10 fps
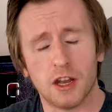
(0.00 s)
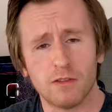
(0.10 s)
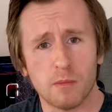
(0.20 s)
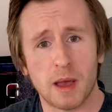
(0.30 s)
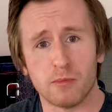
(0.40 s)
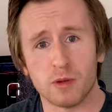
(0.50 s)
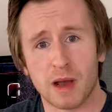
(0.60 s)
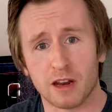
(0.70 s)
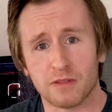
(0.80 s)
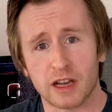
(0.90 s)
Another memory
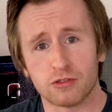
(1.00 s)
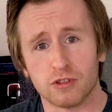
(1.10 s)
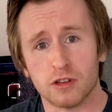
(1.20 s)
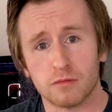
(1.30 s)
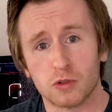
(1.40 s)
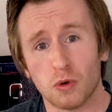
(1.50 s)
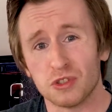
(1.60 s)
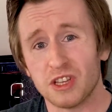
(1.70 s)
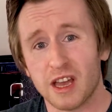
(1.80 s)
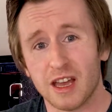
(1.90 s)
manufacturer,
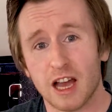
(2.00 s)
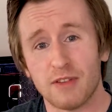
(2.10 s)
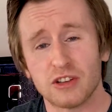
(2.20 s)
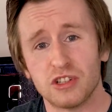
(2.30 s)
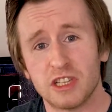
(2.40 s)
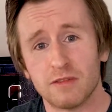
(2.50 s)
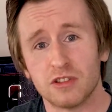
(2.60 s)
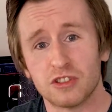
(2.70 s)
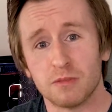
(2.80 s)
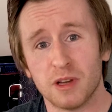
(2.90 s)
Corsair, have actually
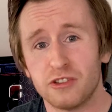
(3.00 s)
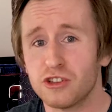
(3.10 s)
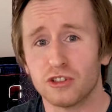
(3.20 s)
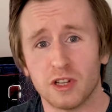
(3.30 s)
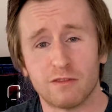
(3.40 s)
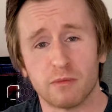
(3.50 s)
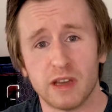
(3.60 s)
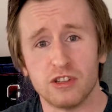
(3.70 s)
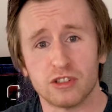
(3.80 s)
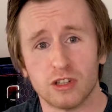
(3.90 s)
given some additional
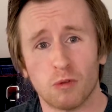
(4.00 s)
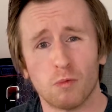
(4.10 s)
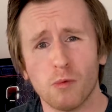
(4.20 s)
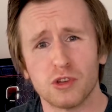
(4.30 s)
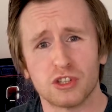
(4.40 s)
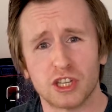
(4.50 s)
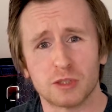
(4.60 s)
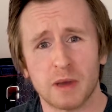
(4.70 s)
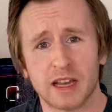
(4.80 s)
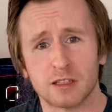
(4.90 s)
information on what we should
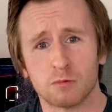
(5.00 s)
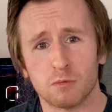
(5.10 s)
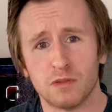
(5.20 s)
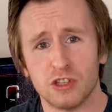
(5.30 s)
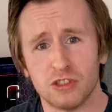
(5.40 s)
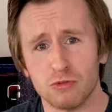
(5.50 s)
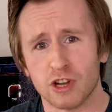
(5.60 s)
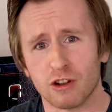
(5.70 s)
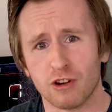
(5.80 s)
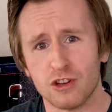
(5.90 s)
expect with this new
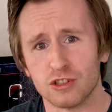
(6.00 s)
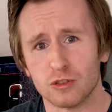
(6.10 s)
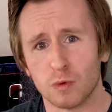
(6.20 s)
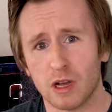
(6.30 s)
generation as